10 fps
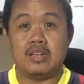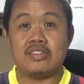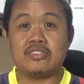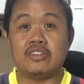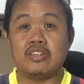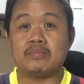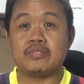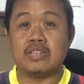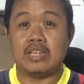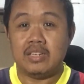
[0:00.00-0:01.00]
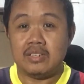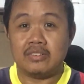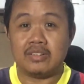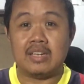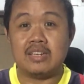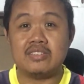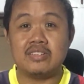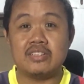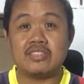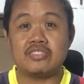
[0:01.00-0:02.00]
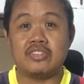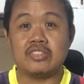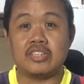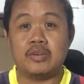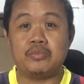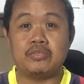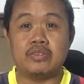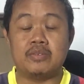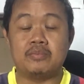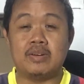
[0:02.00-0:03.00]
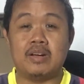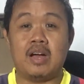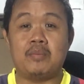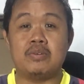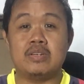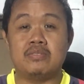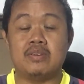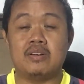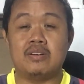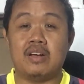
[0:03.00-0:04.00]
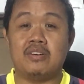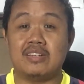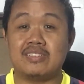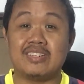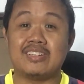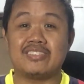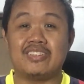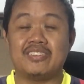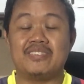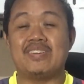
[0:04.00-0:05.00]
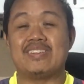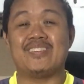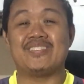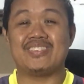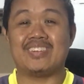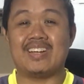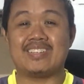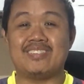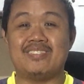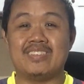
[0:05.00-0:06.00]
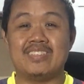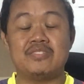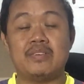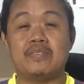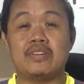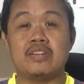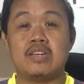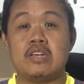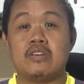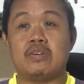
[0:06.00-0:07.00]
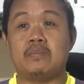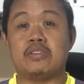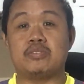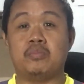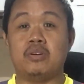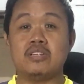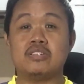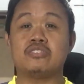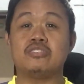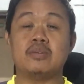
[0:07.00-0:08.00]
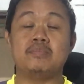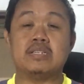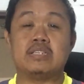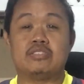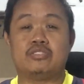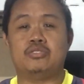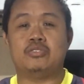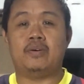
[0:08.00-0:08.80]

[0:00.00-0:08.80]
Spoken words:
let's start up today. Okay, let's gonna start up with my Apple device. Let's gonna start with Samsung Galaxy devices from the smallest to the biggest. So